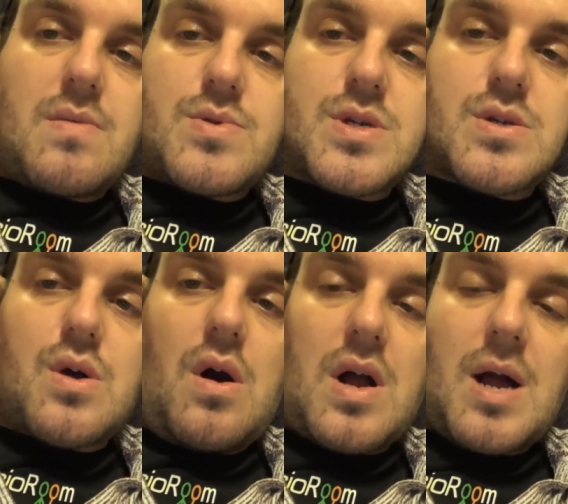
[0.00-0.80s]
I've just
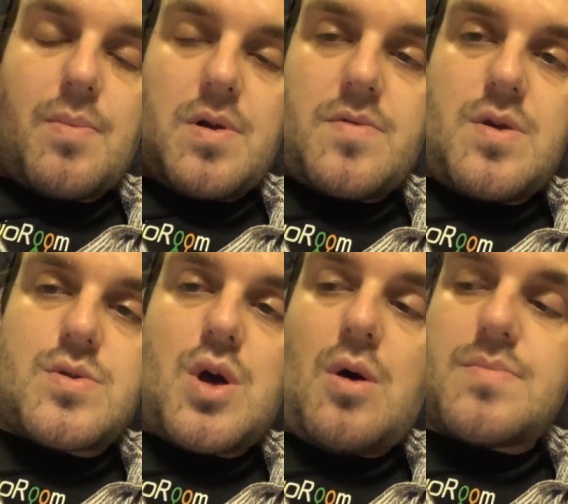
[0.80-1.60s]
got a couple of new
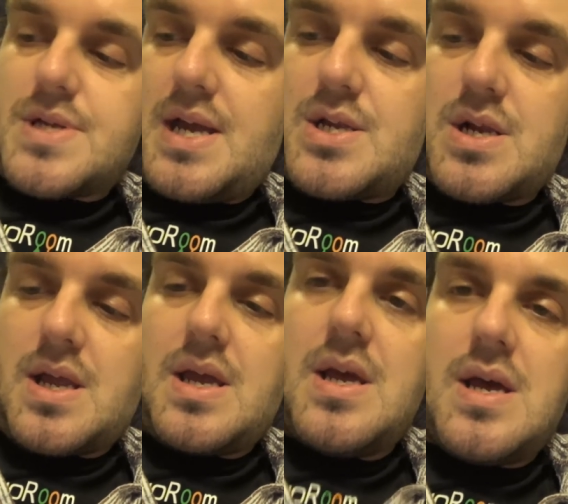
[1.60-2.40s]
tops
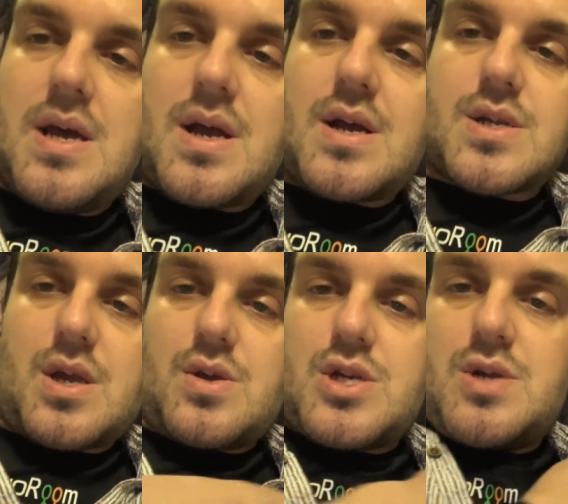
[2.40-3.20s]
actually because I
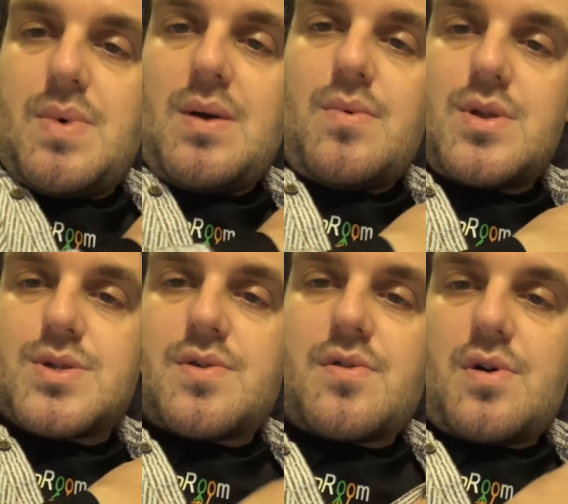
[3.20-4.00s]
usually wear ones
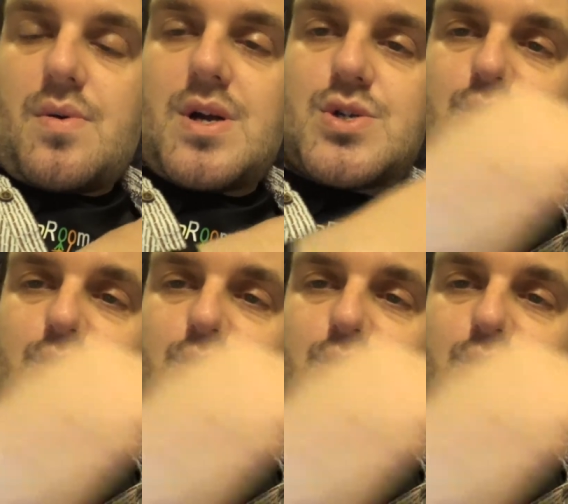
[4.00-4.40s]
that have got quite